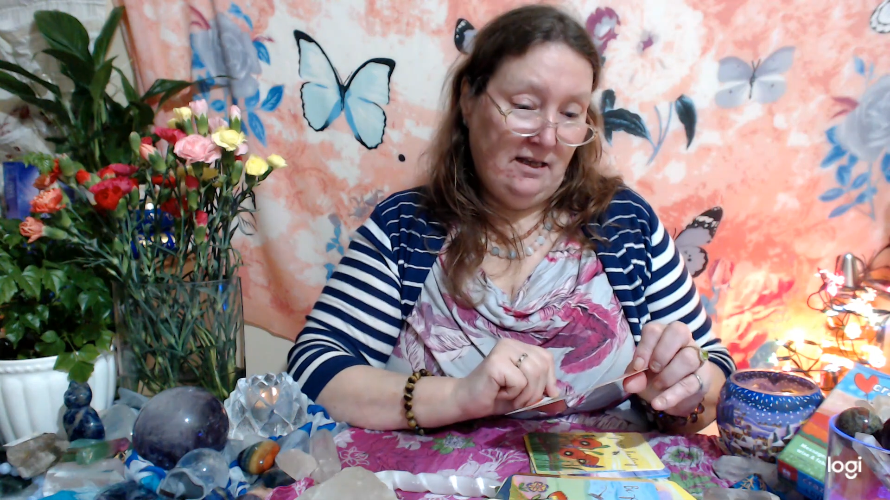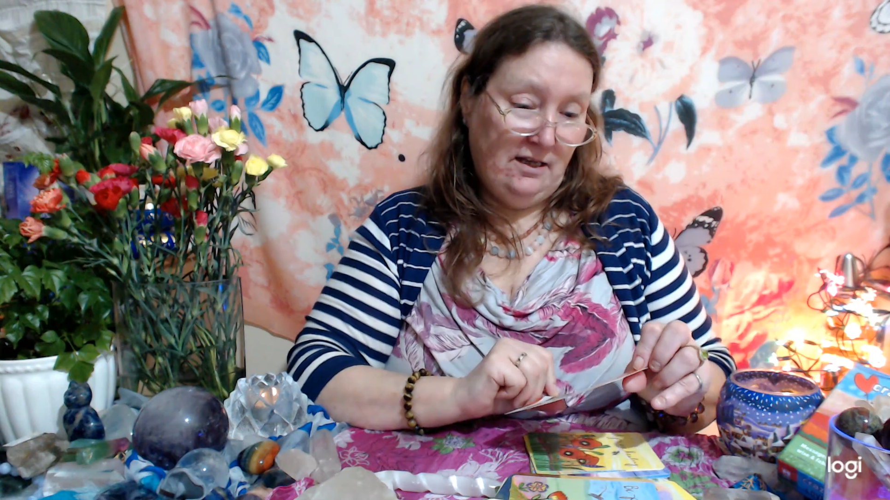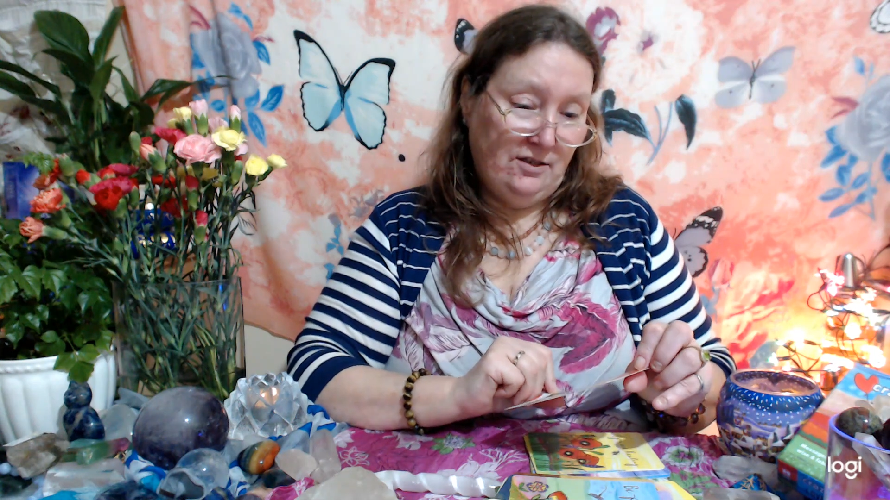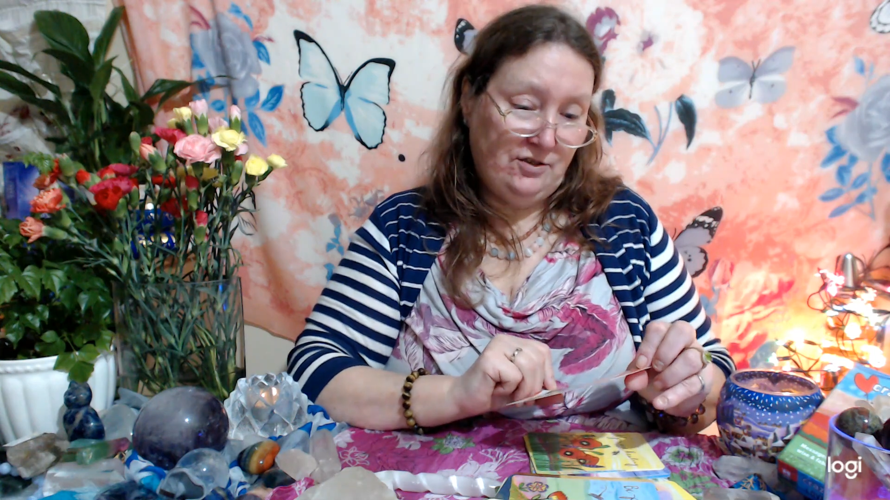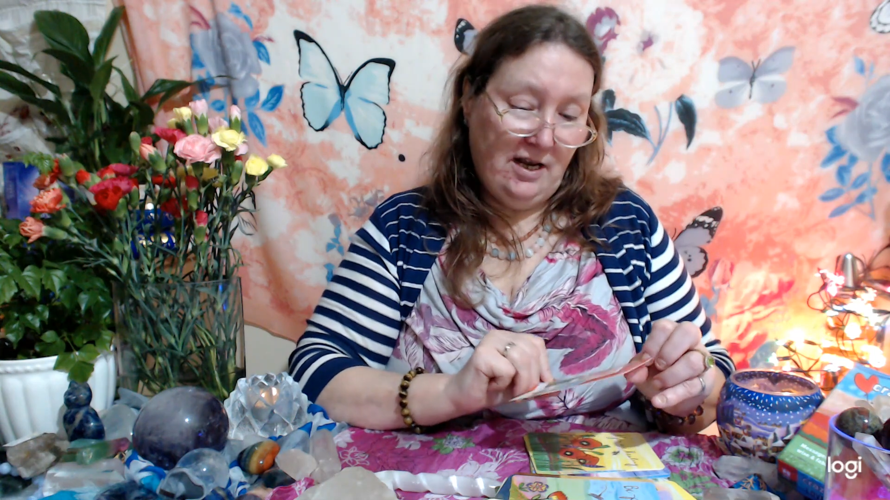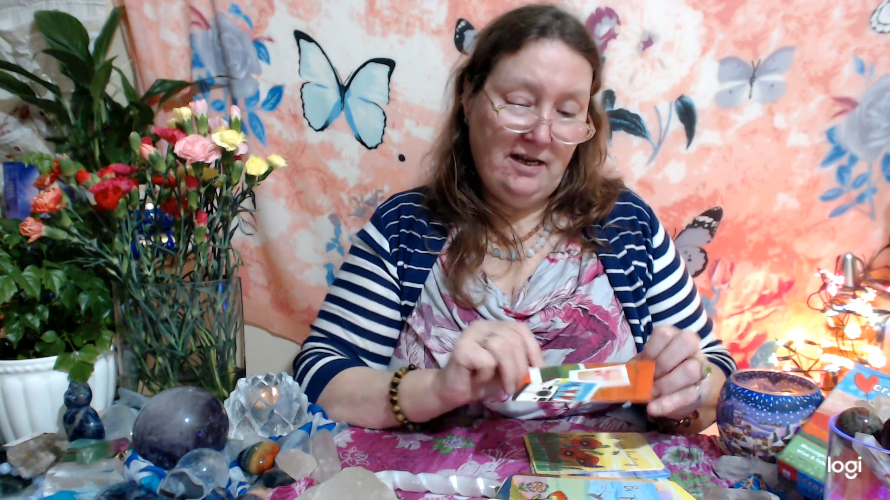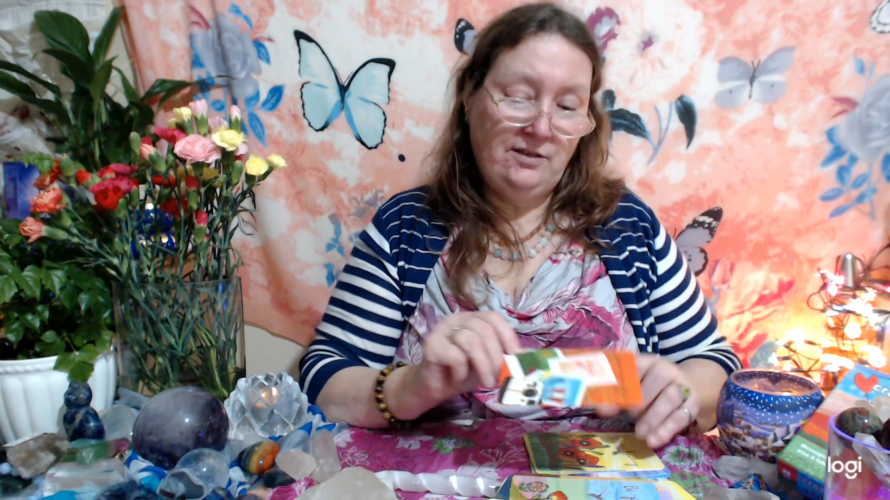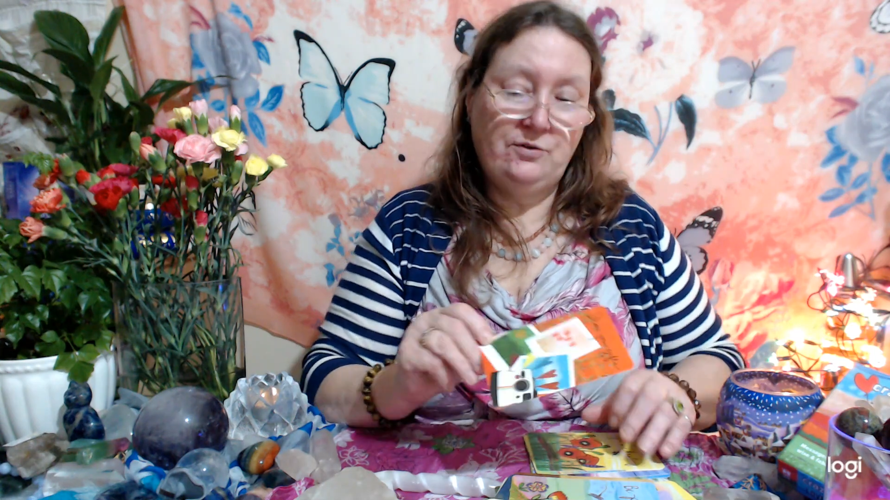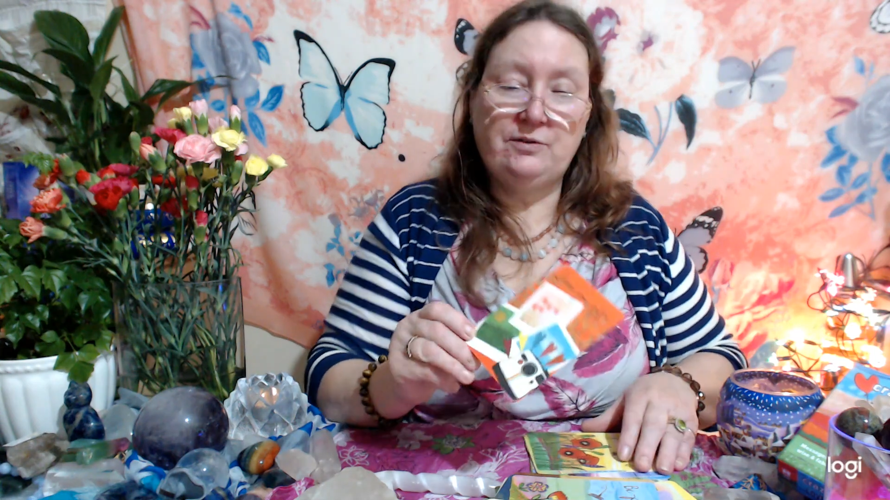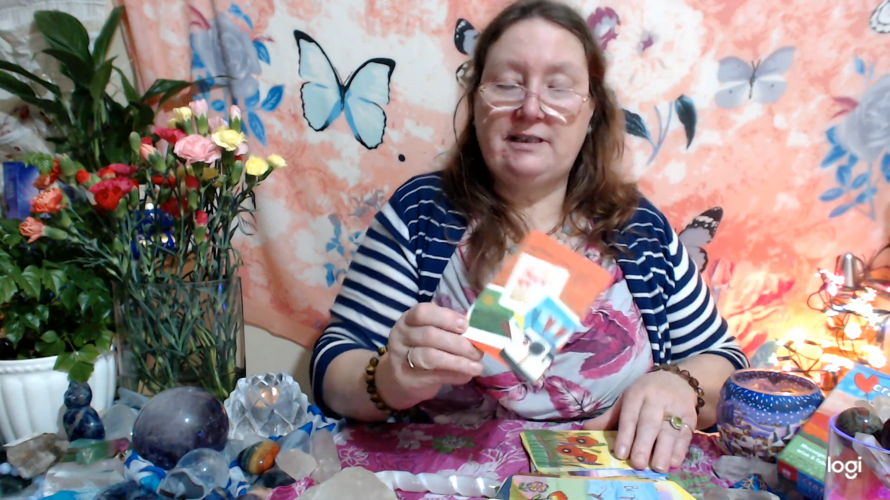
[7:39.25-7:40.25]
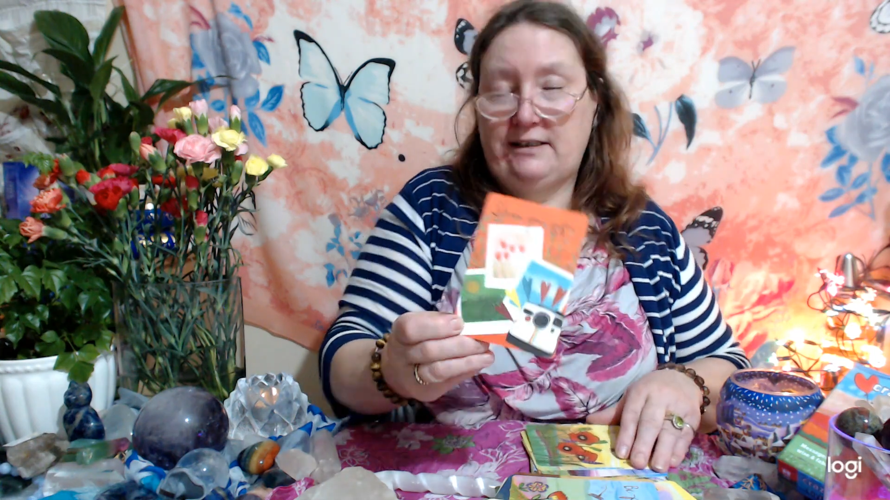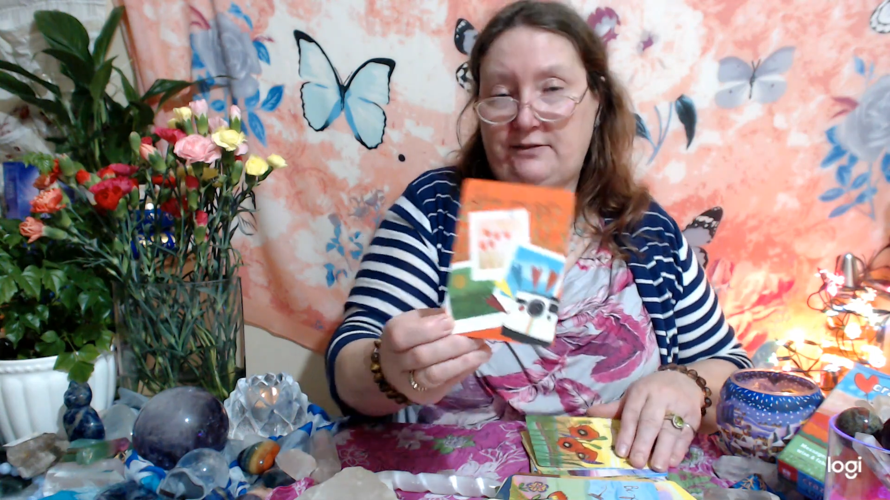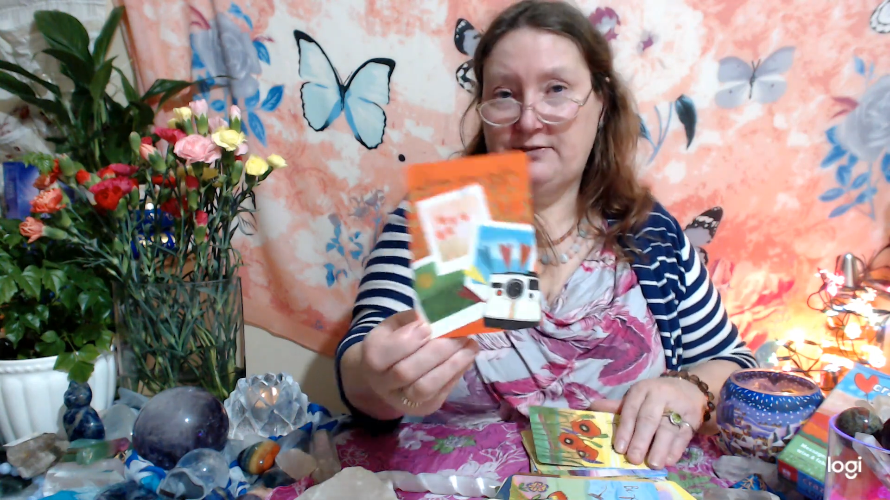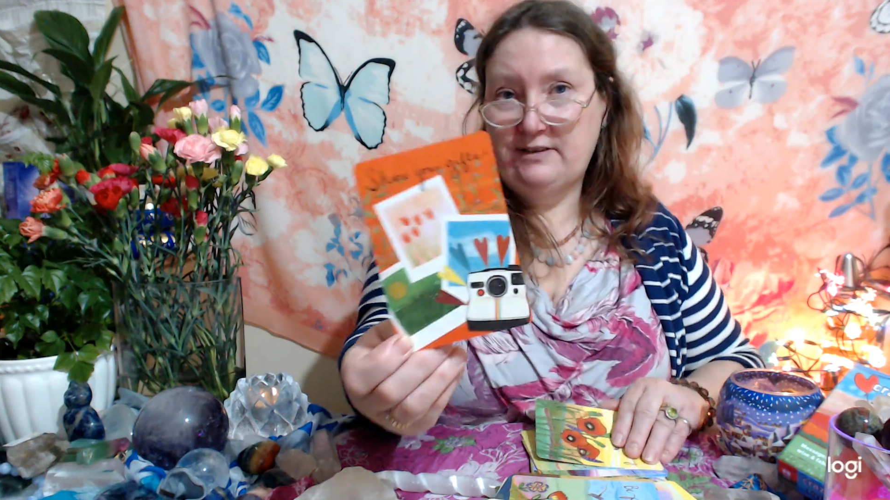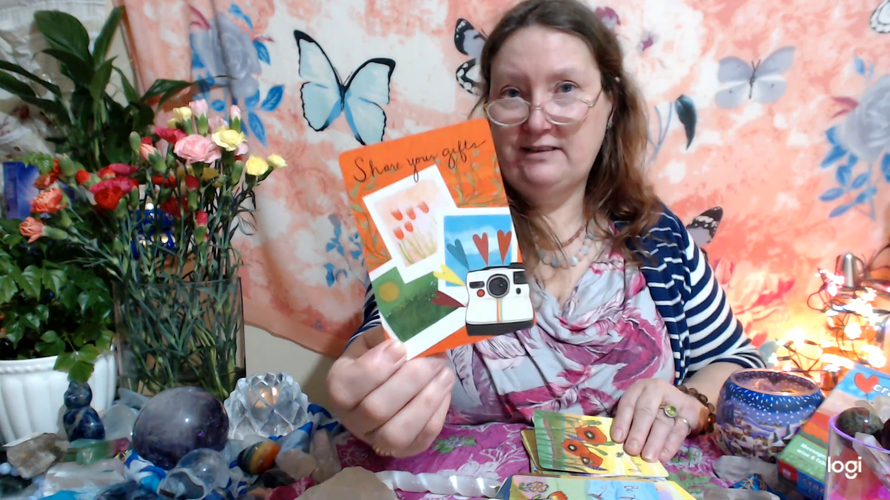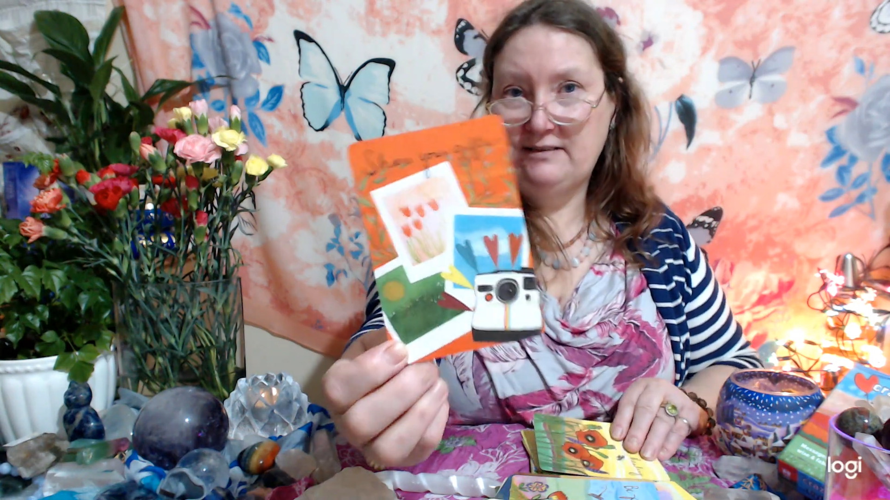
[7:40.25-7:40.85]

Share your gifts.